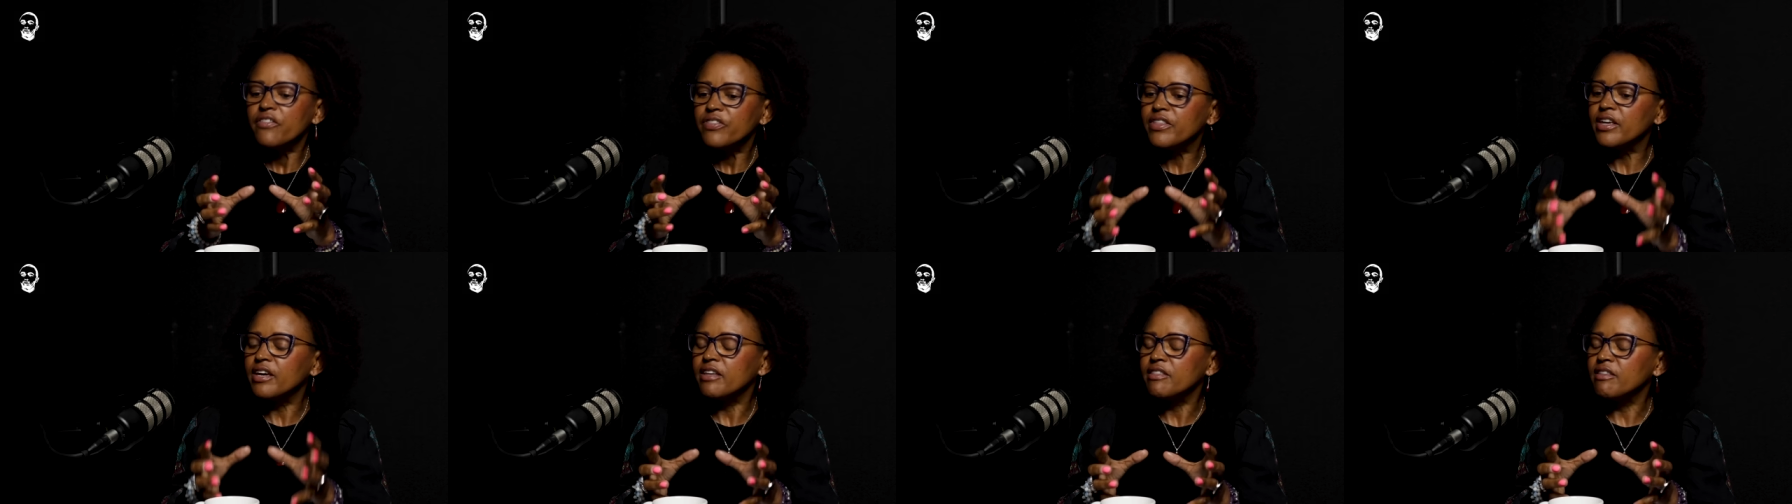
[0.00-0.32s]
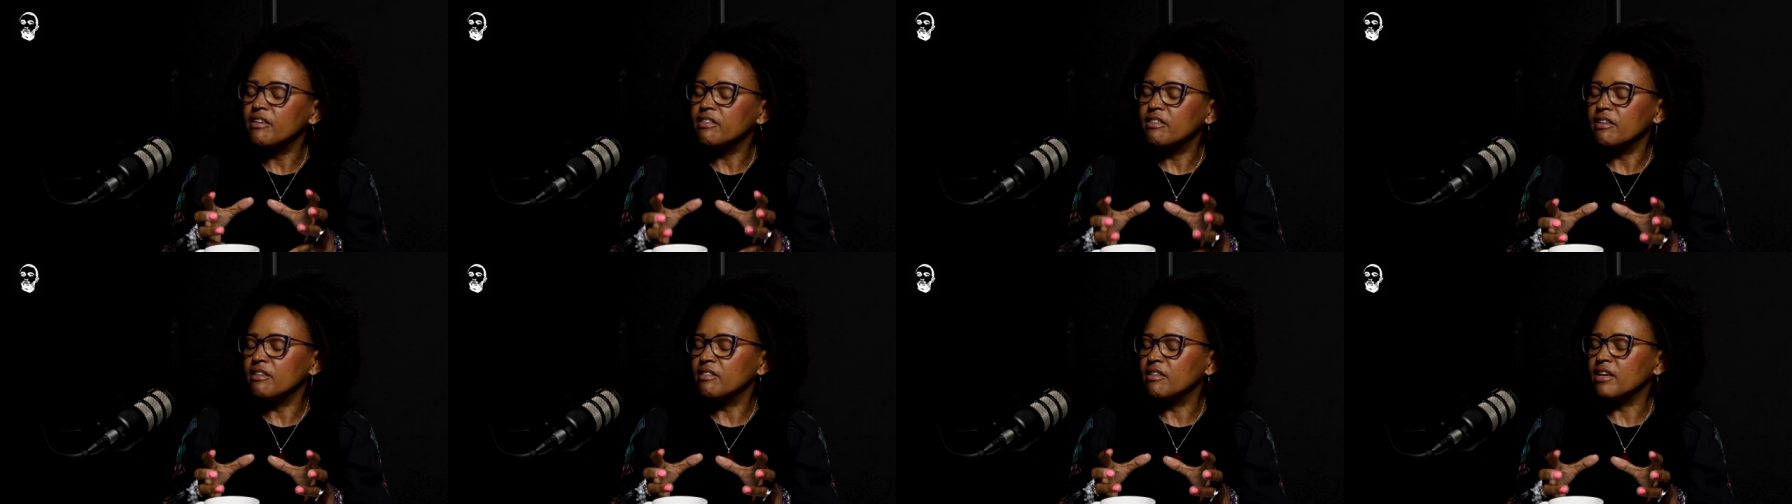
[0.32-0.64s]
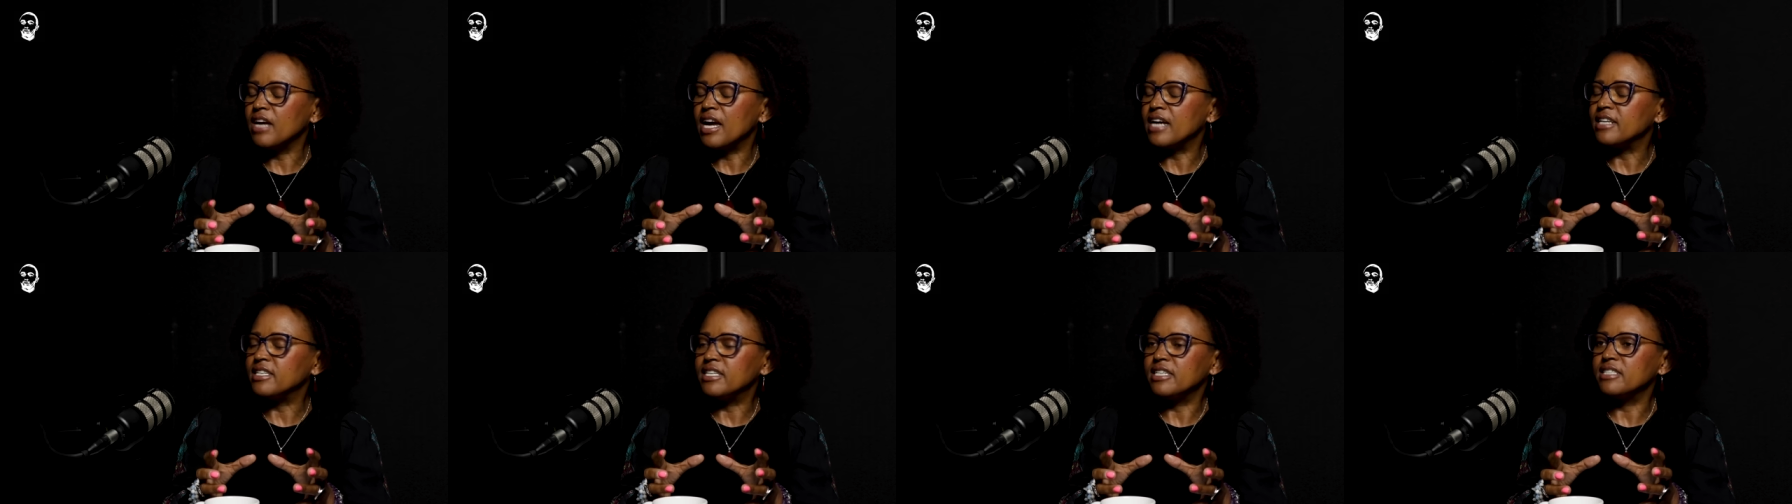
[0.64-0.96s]
the, the, the, the,
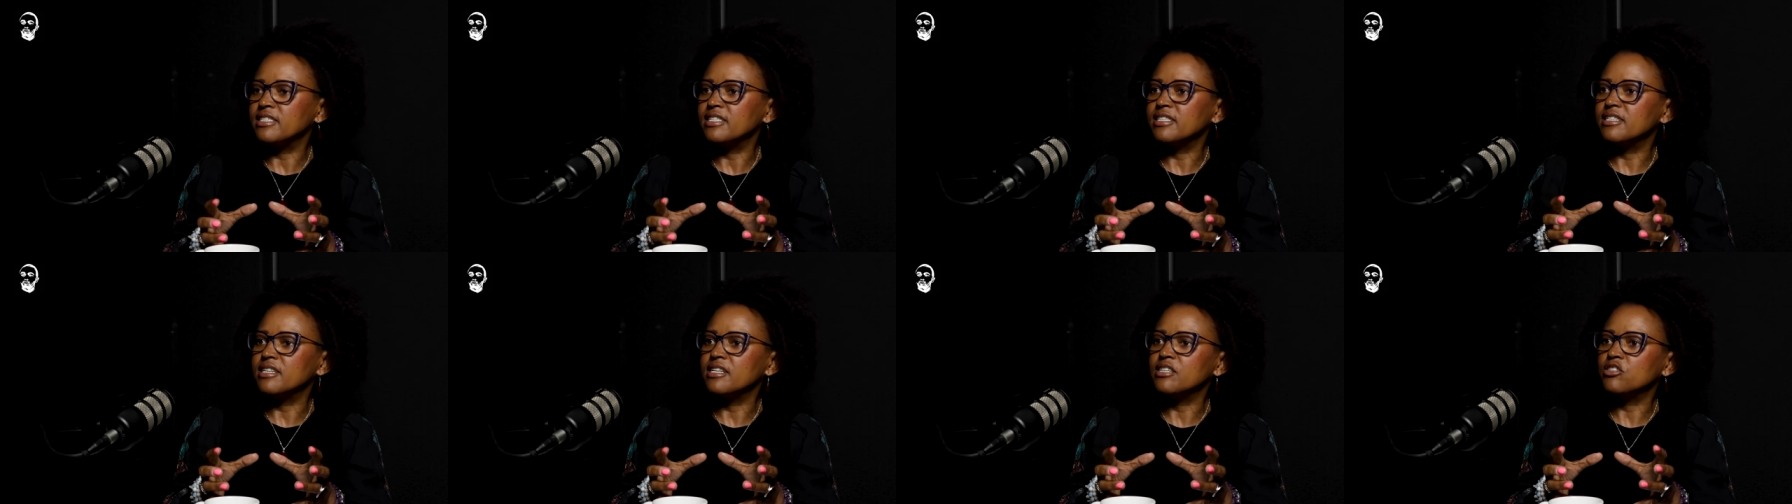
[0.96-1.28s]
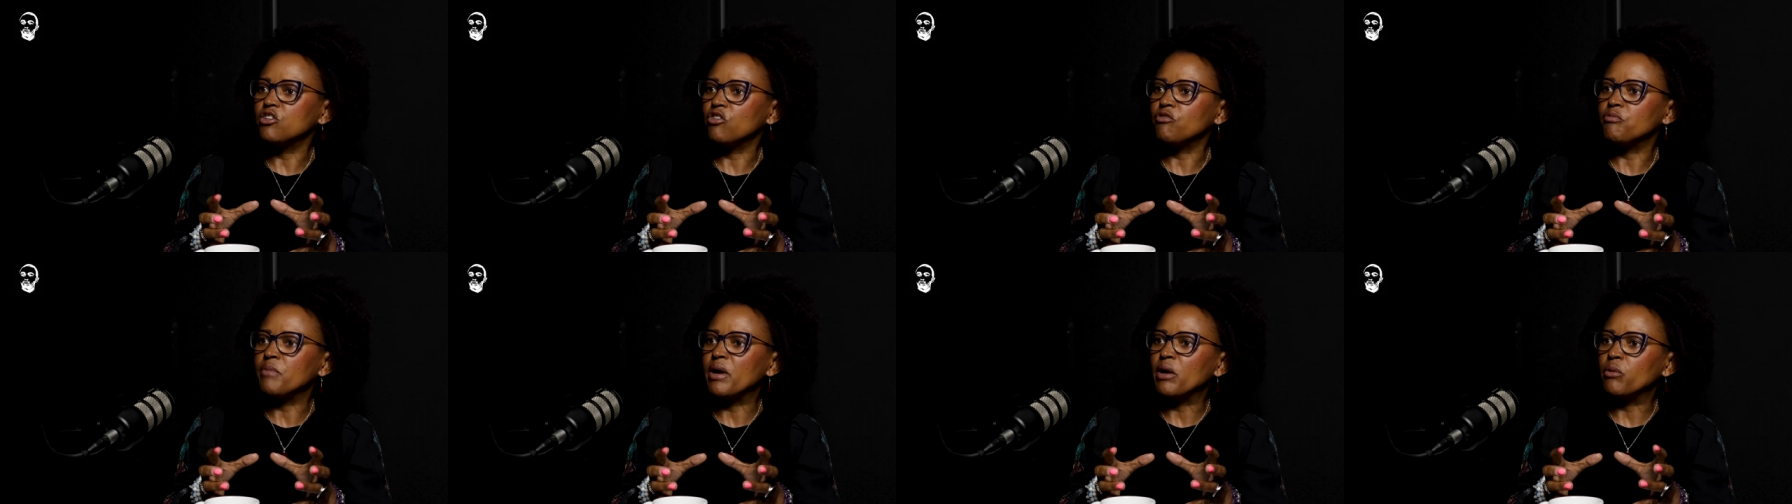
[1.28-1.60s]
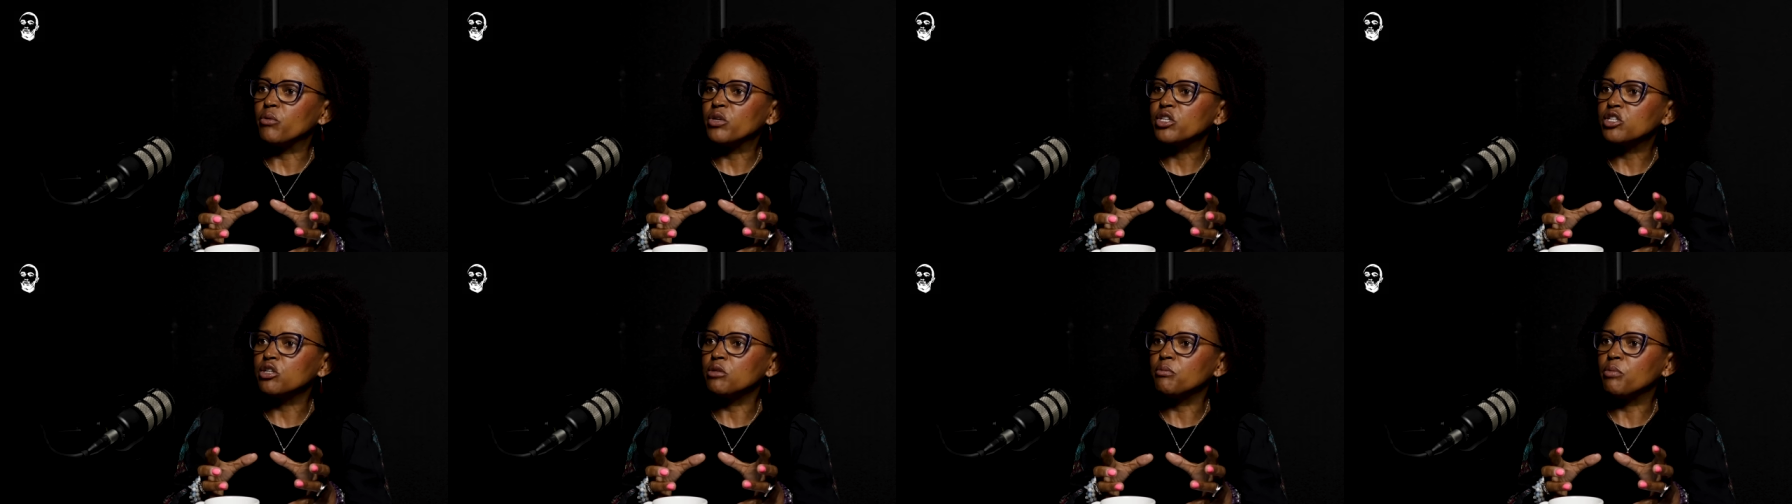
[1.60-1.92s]
identities of my
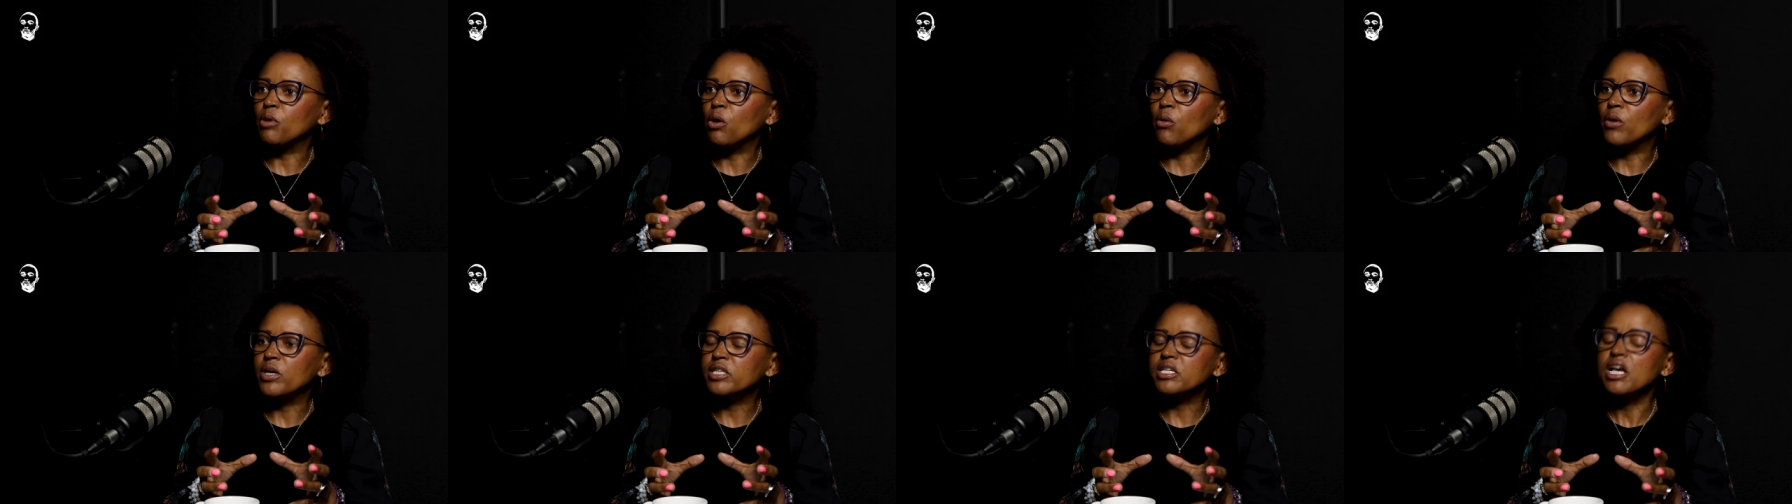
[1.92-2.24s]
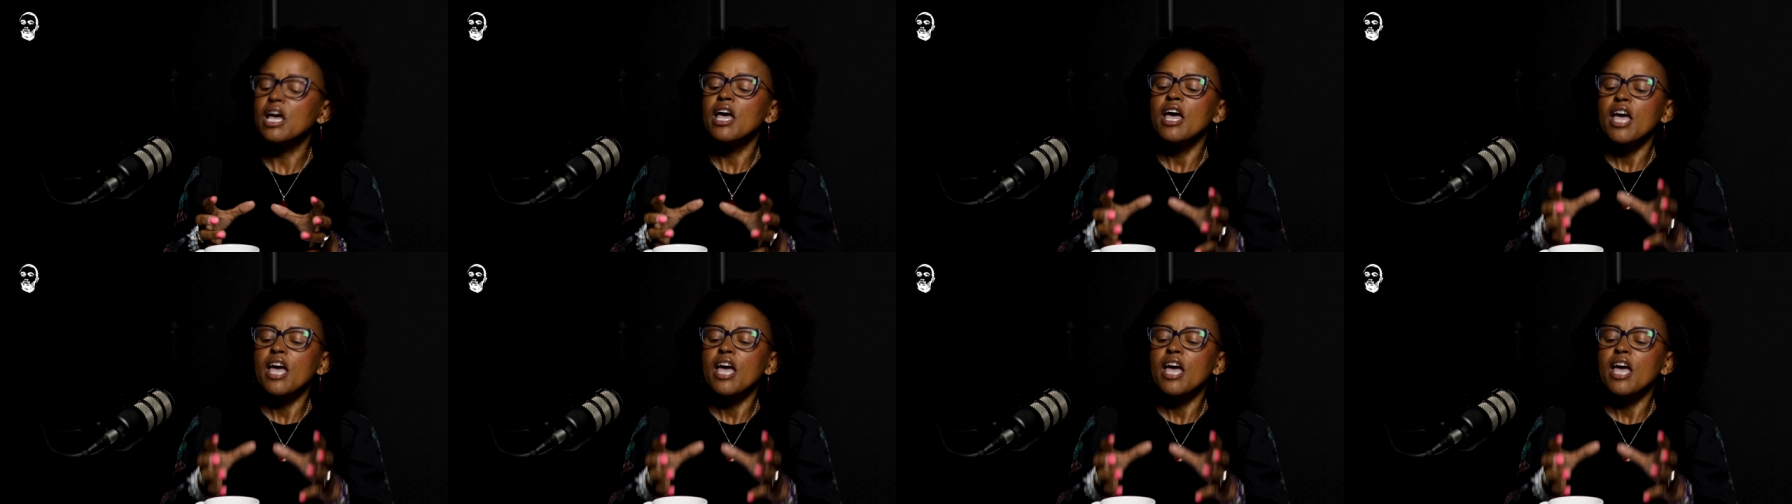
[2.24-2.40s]
whistleblowers,